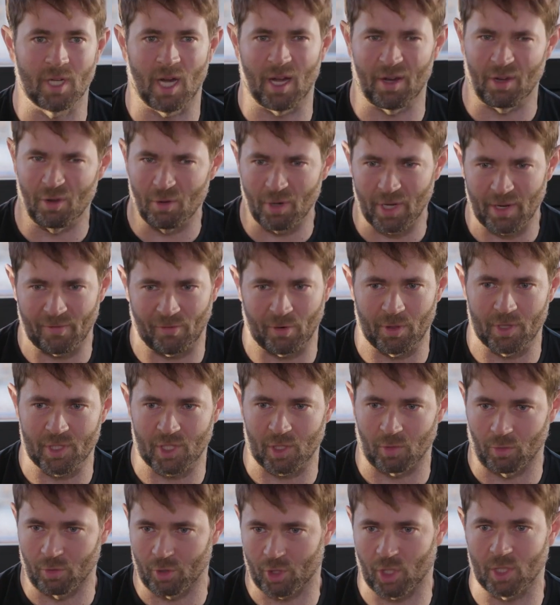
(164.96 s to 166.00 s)
continuity for the
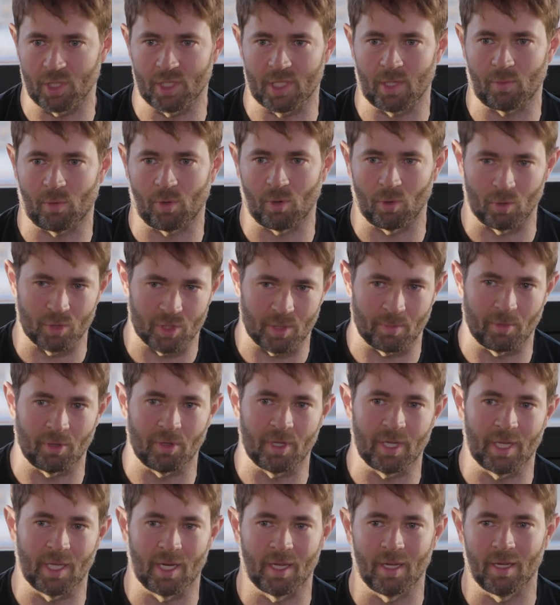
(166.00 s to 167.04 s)
solutions that were
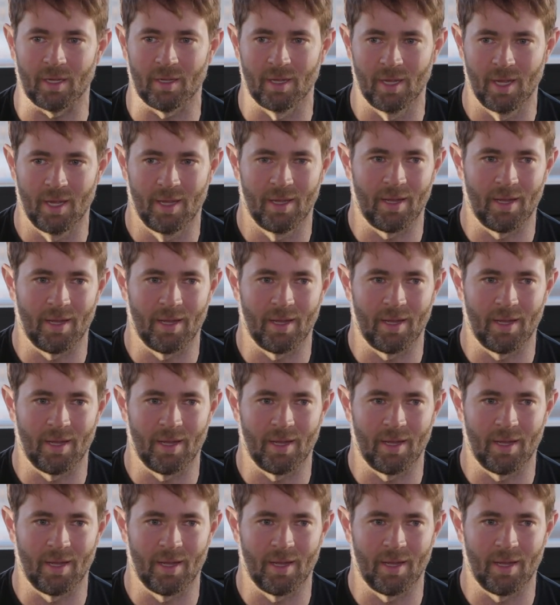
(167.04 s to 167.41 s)
ultimately going to